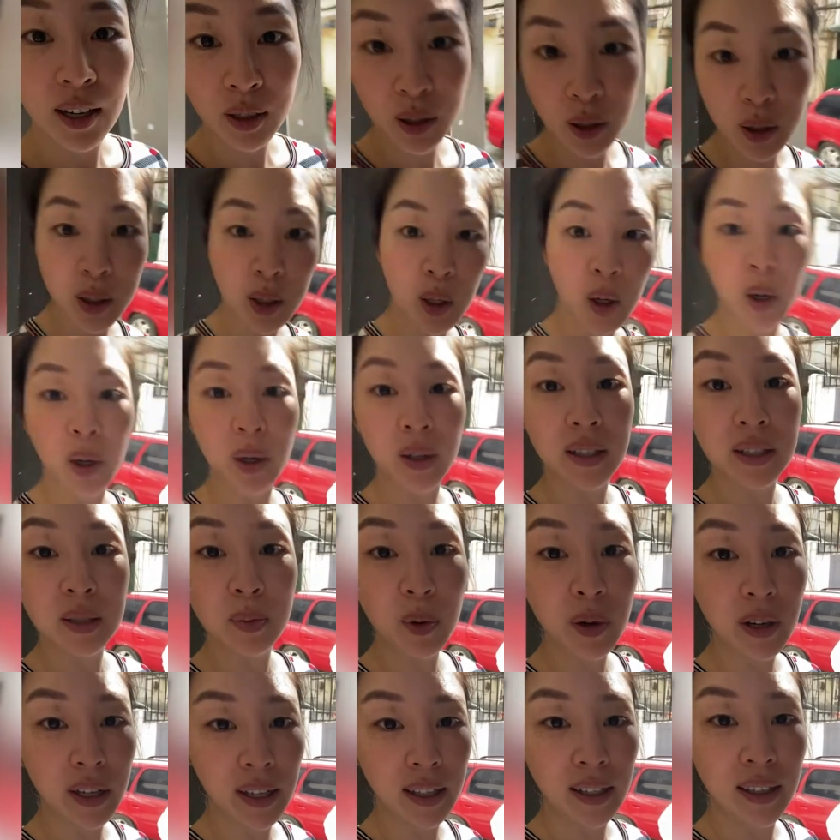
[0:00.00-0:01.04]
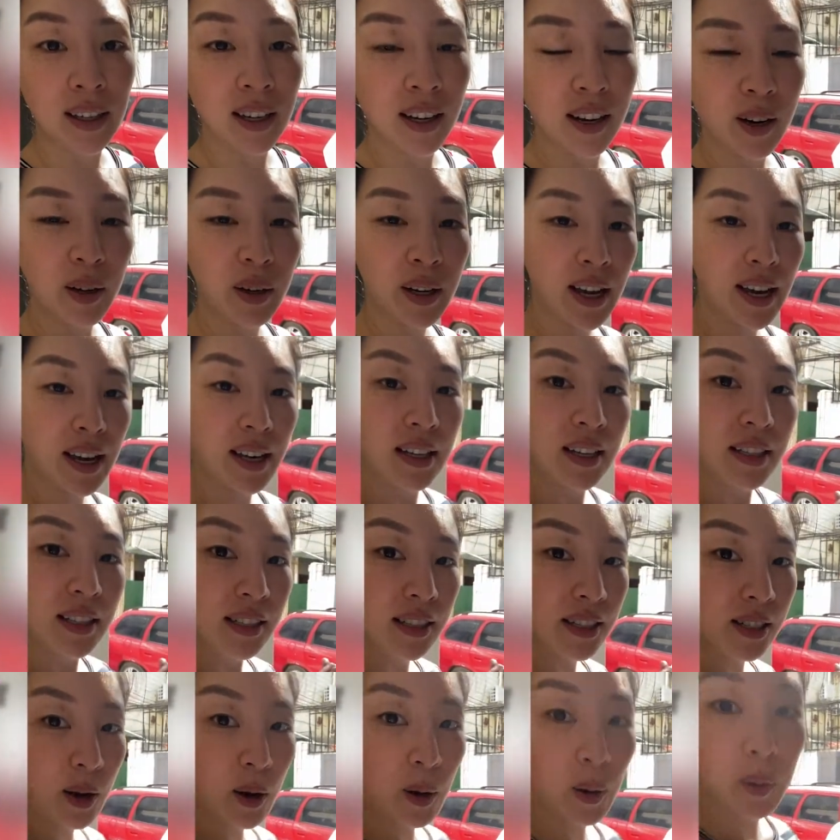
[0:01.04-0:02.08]
it's also her this morning. Okay,
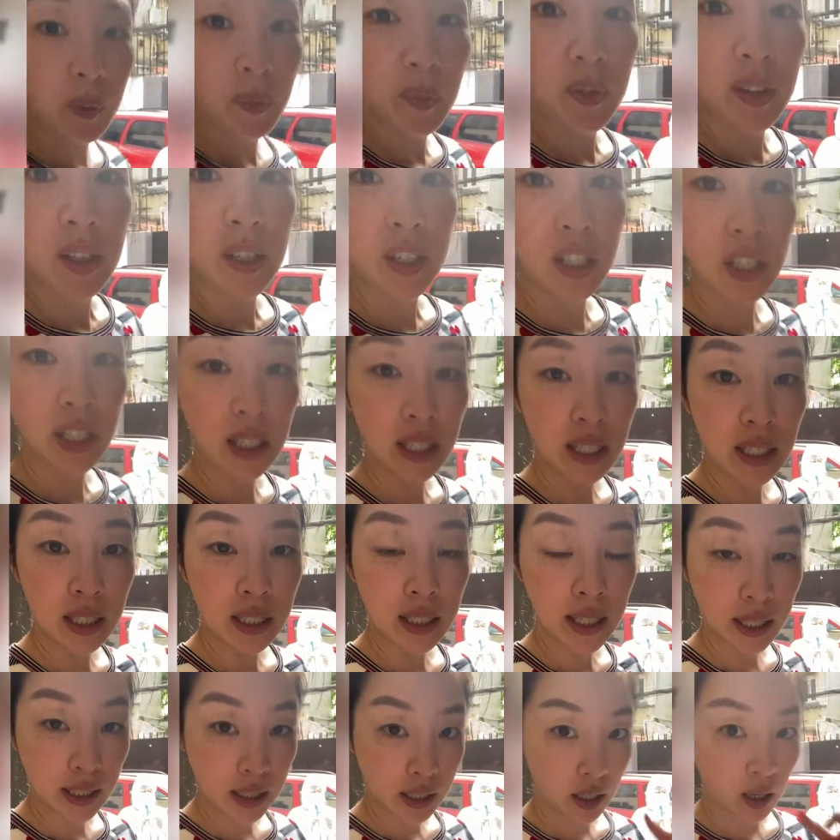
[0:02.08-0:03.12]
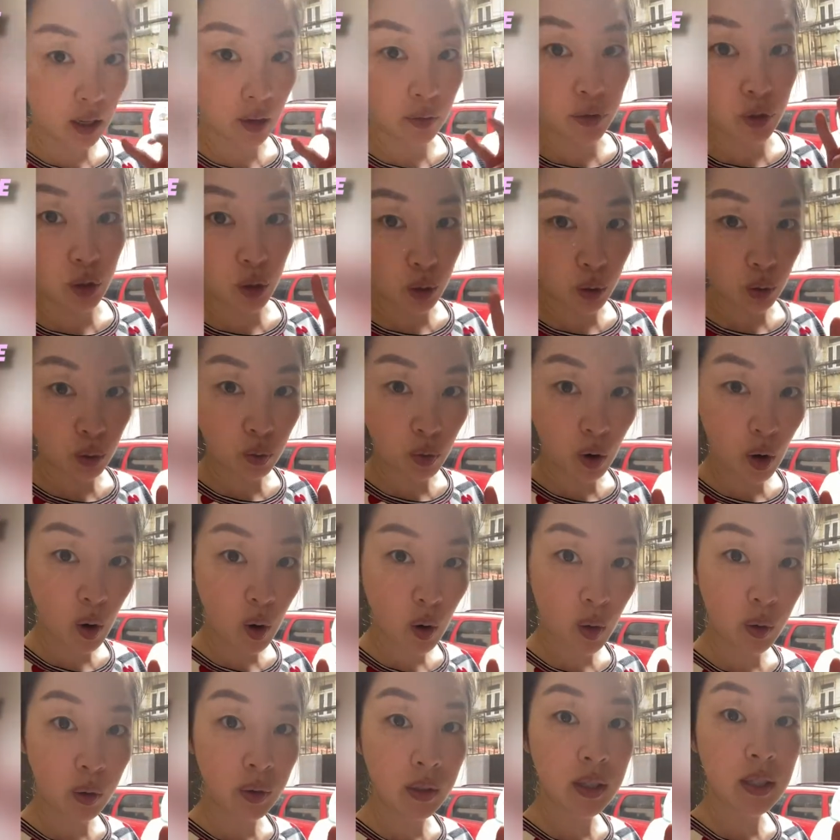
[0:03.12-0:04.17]
so she takes care of two
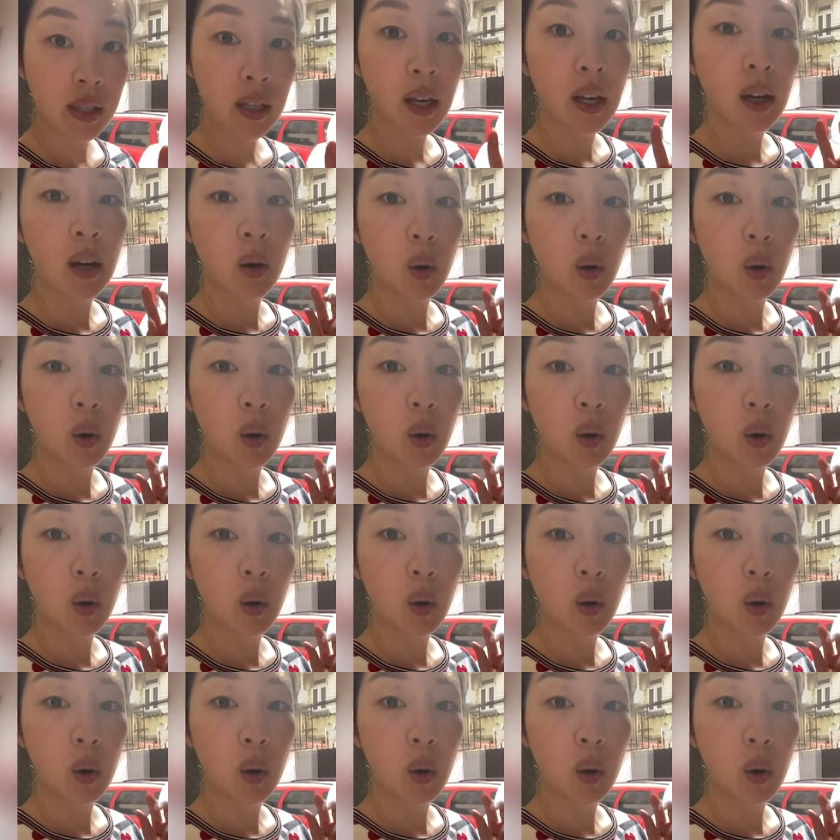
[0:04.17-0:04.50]
roads,